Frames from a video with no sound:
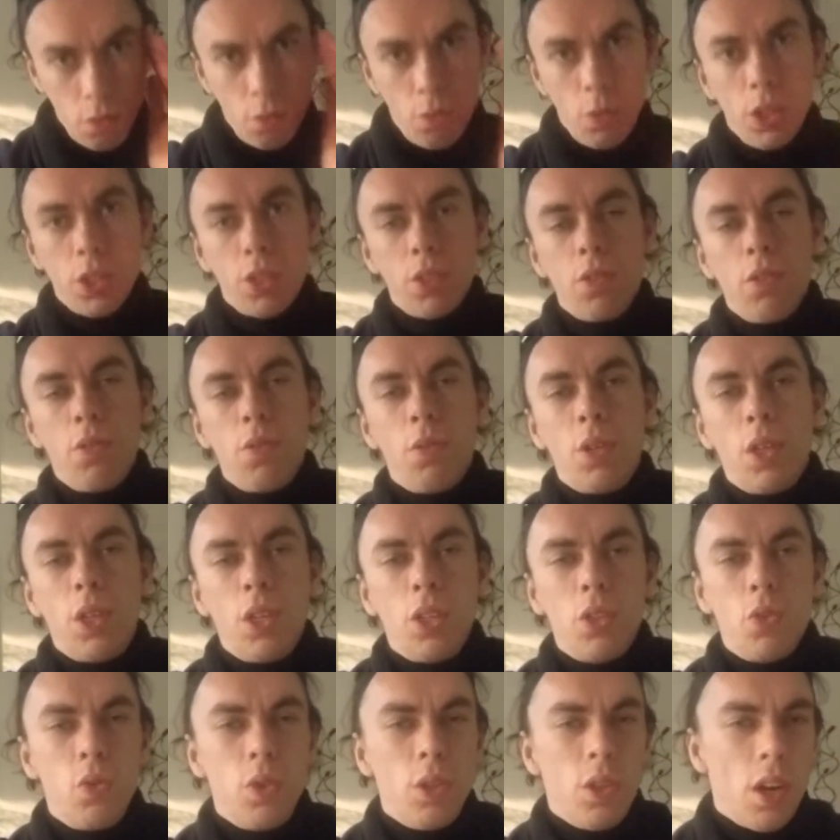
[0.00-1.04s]

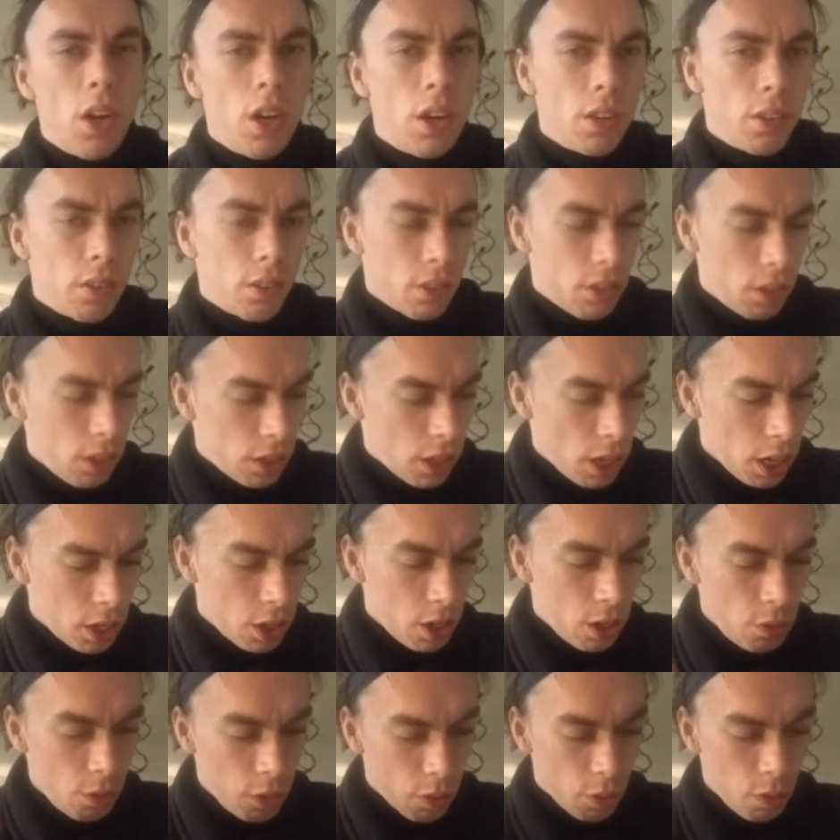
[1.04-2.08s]
we are, that's
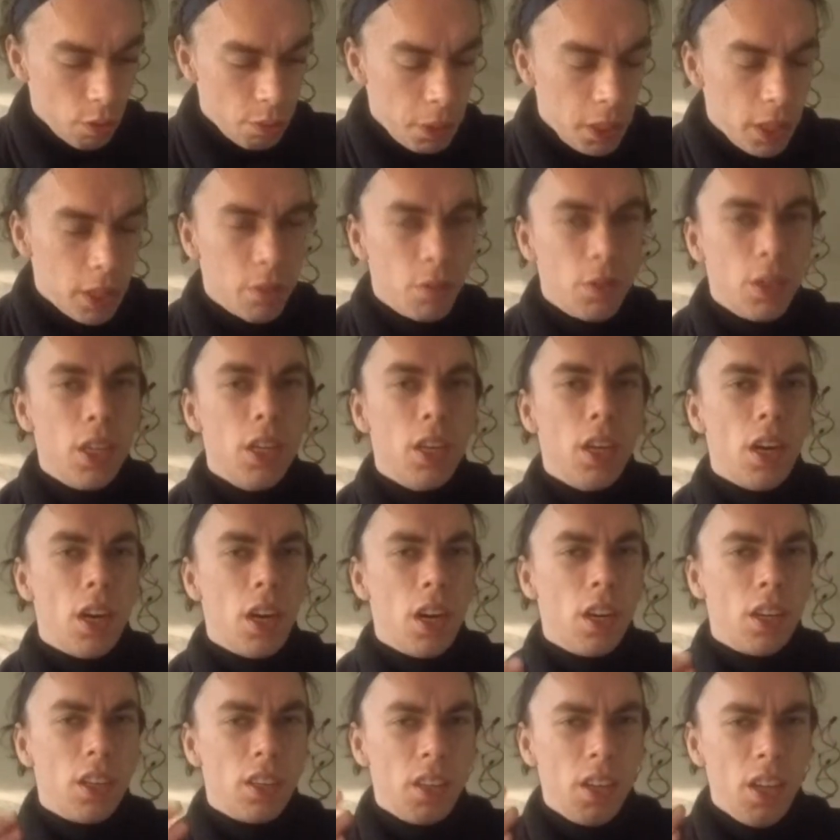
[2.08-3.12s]
actually what we're being. We
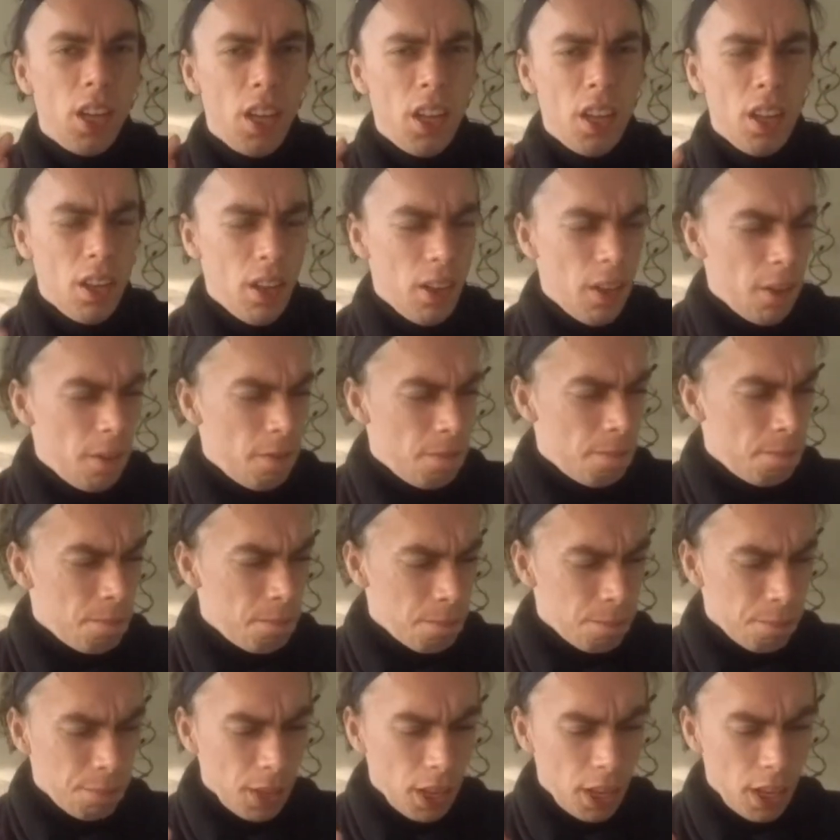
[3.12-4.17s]
are
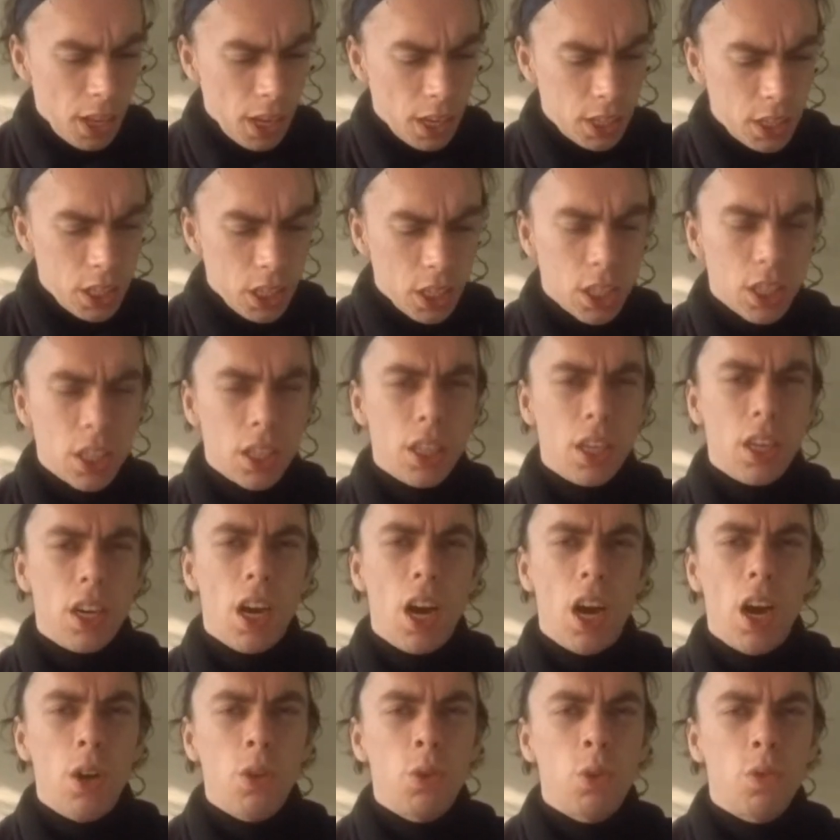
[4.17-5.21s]
existing
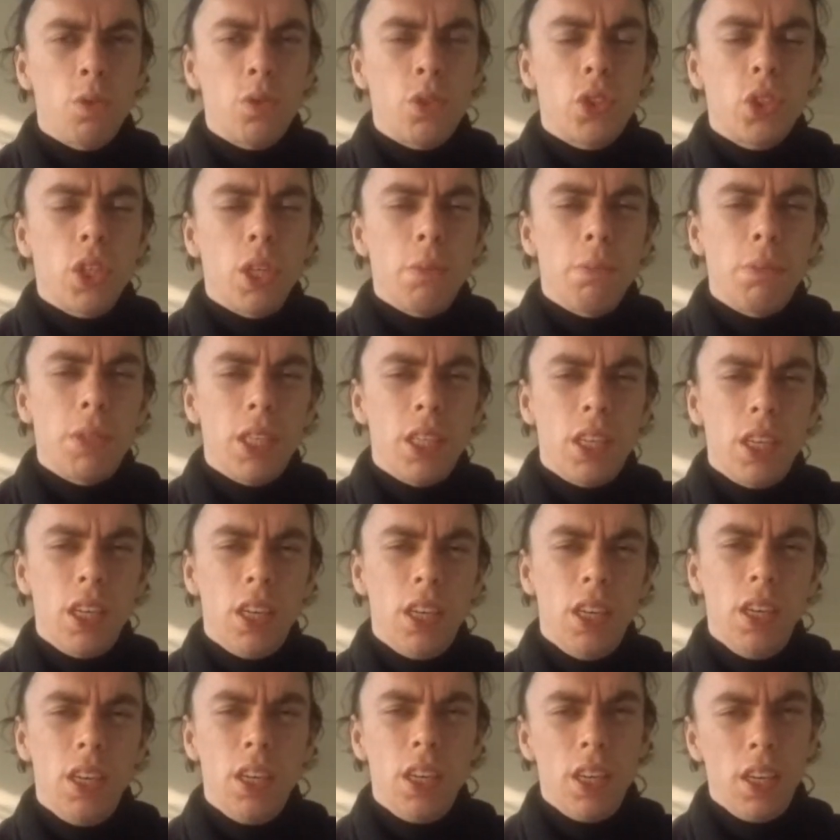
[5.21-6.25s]
out of
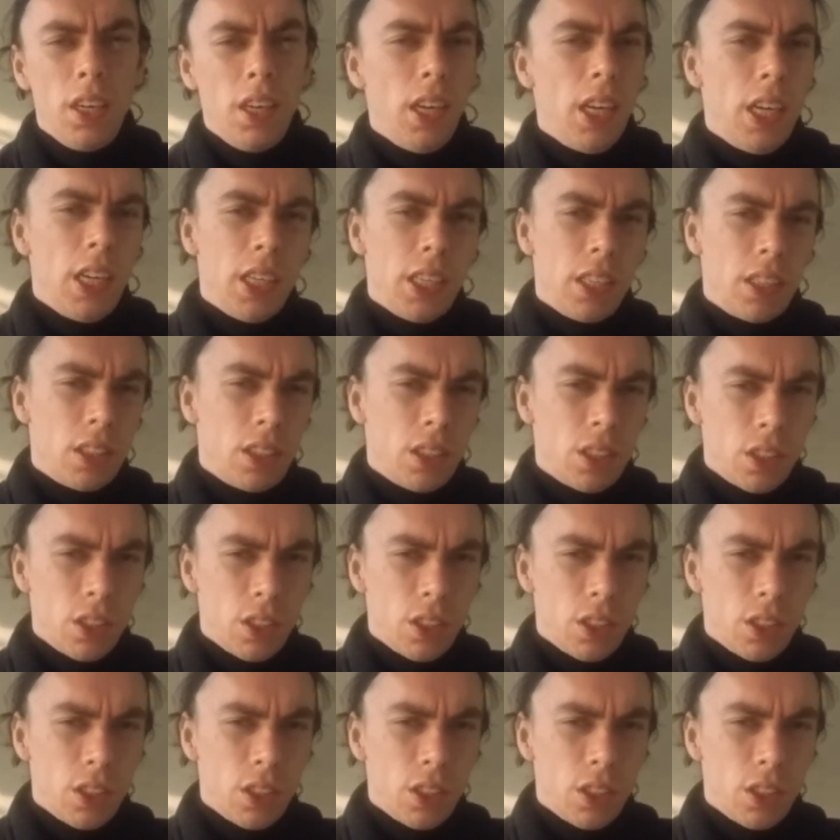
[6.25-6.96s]
something like